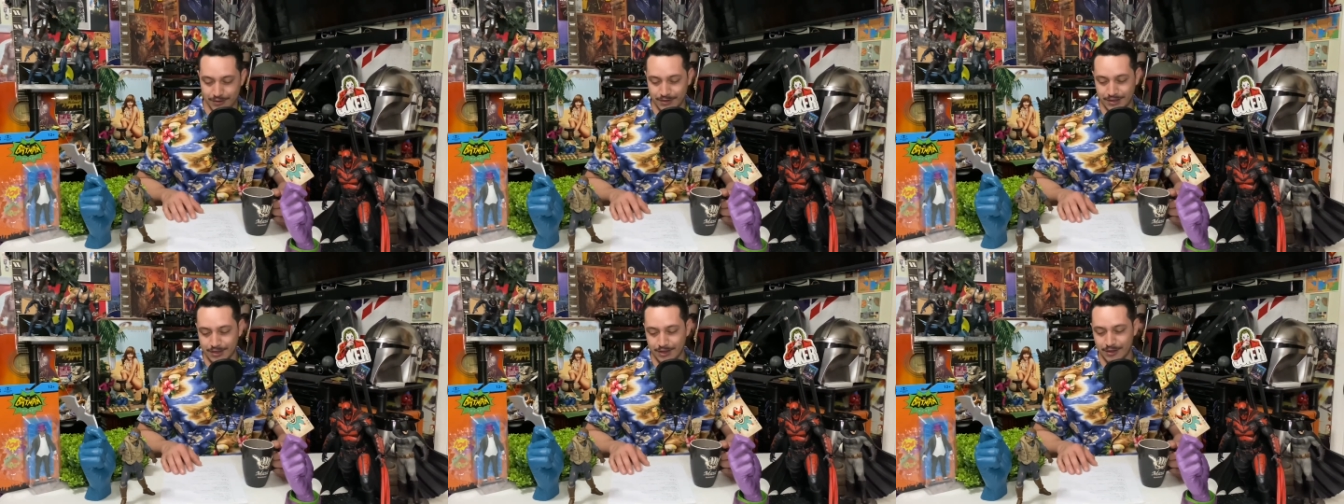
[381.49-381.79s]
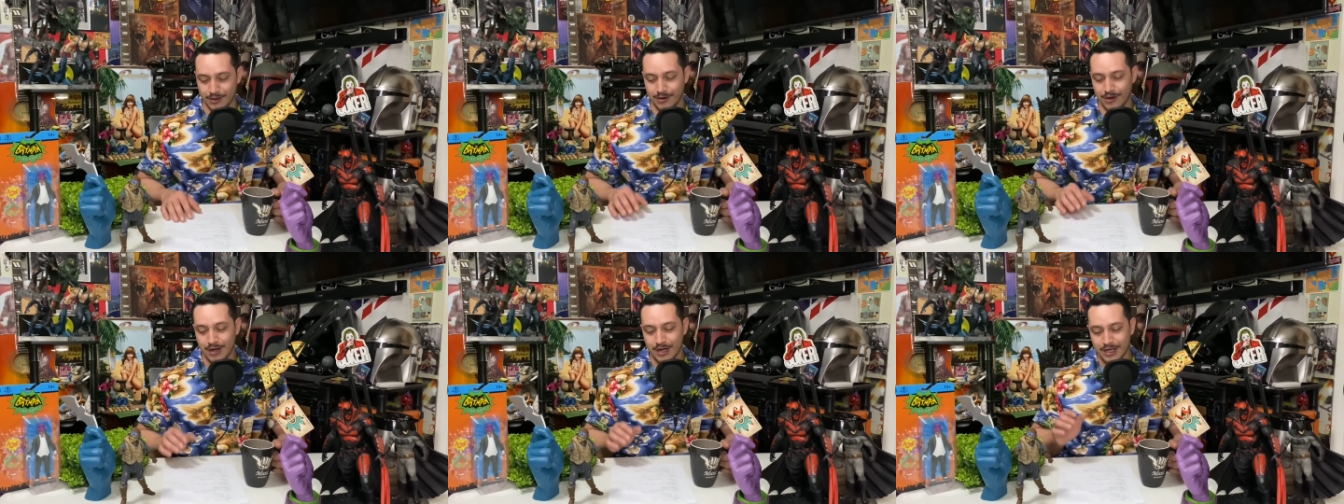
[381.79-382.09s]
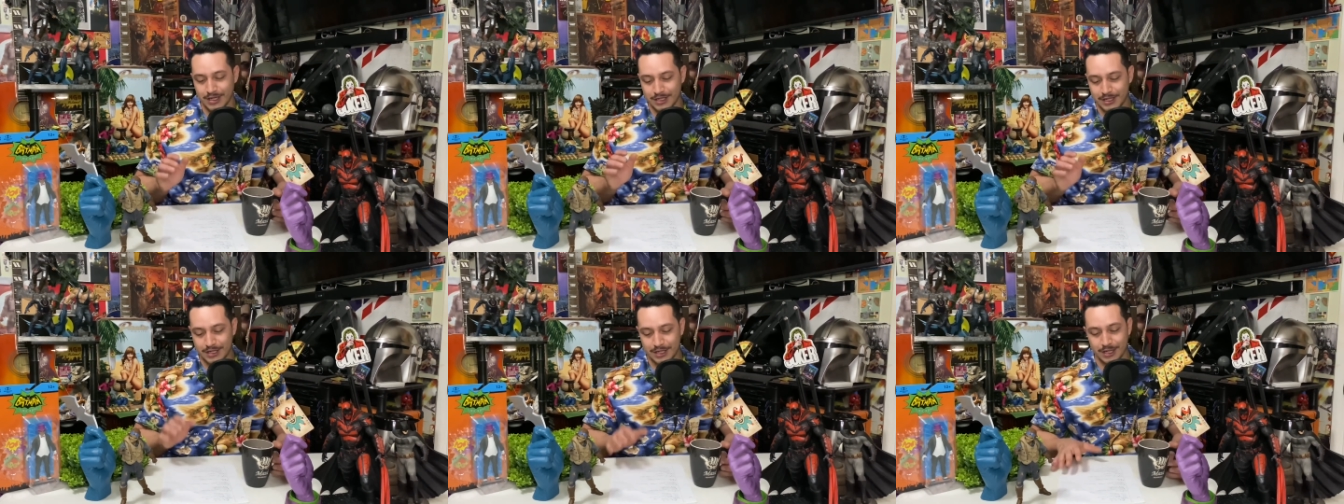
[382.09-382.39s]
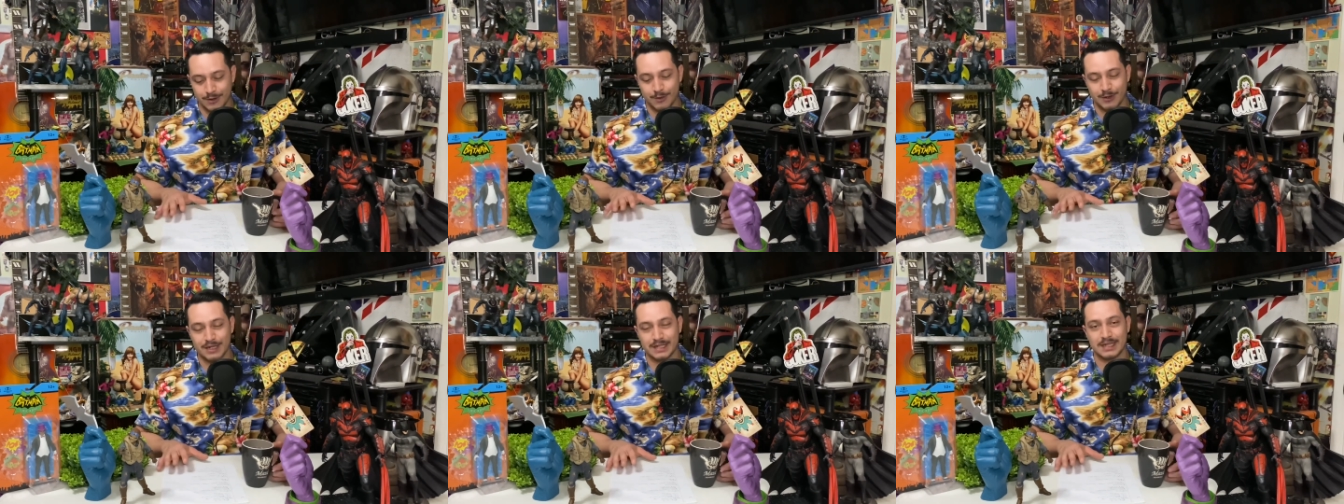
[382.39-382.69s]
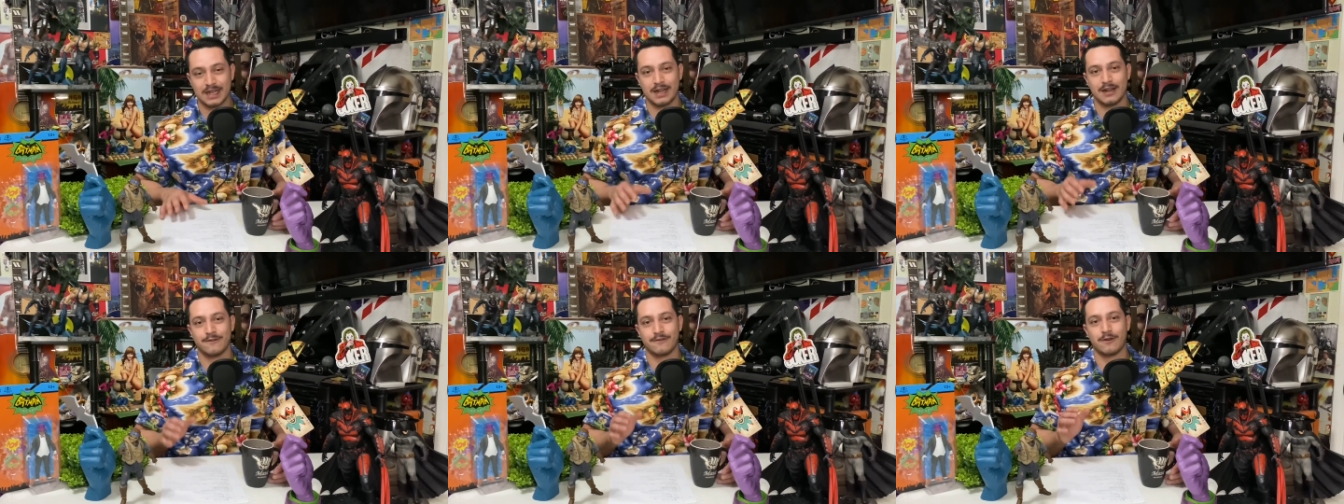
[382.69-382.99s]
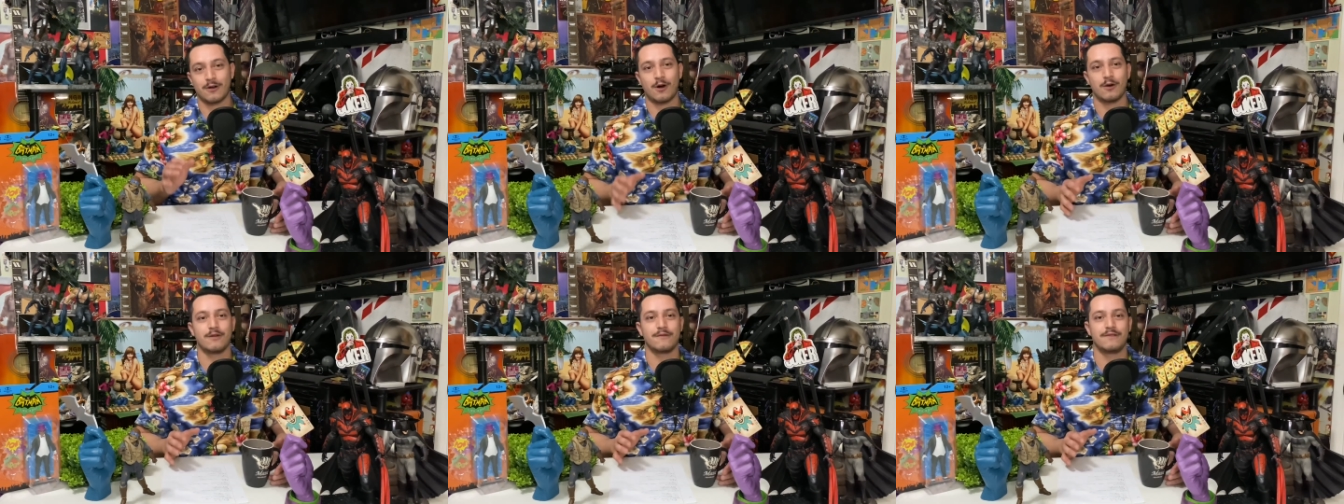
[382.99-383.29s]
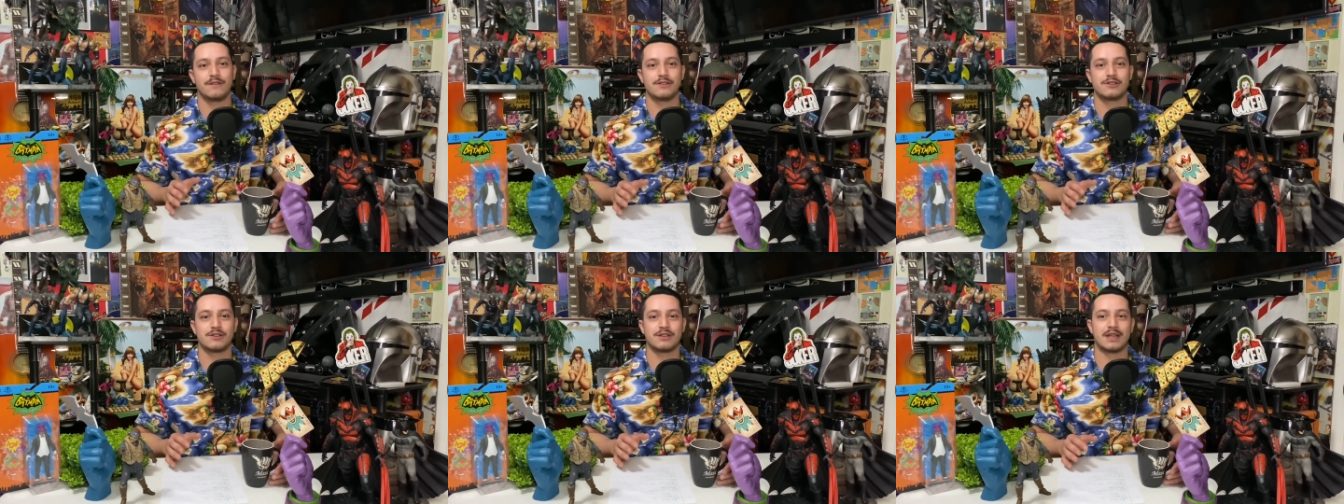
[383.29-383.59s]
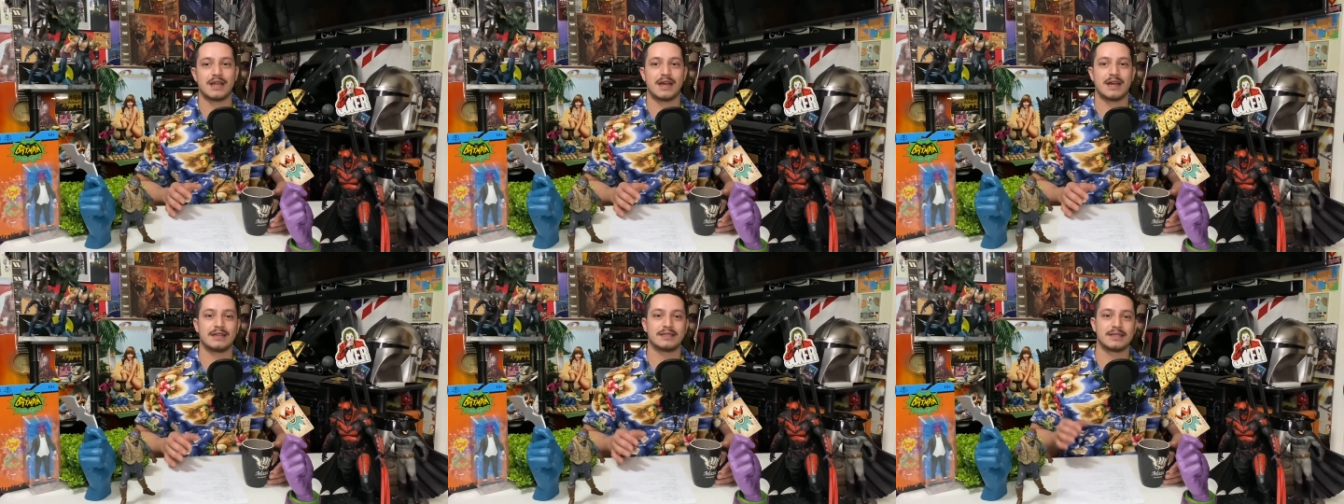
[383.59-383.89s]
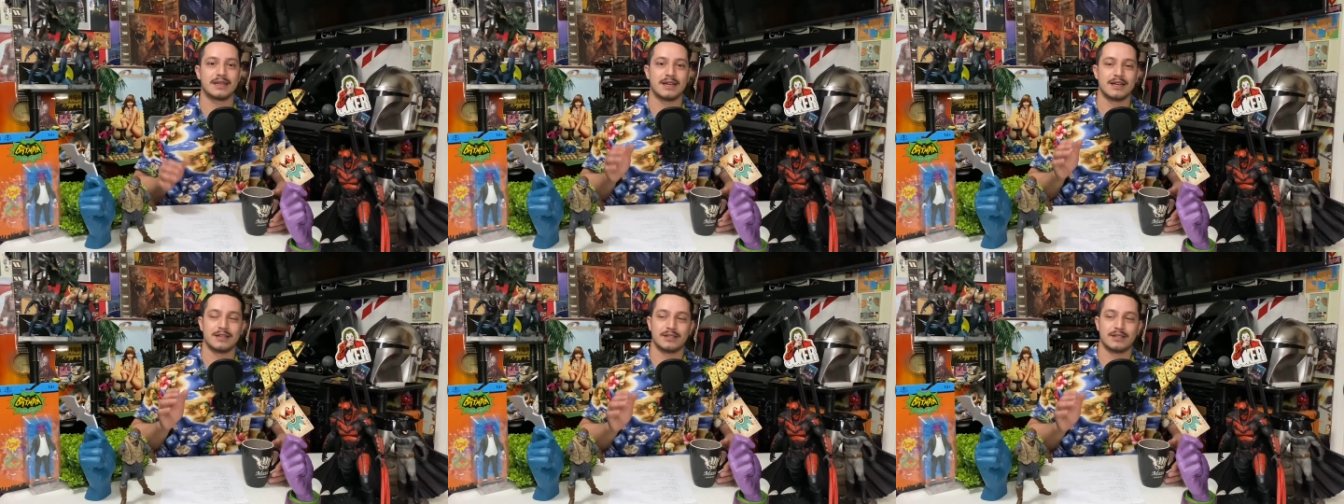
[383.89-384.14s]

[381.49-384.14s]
So super excited for all the future guests.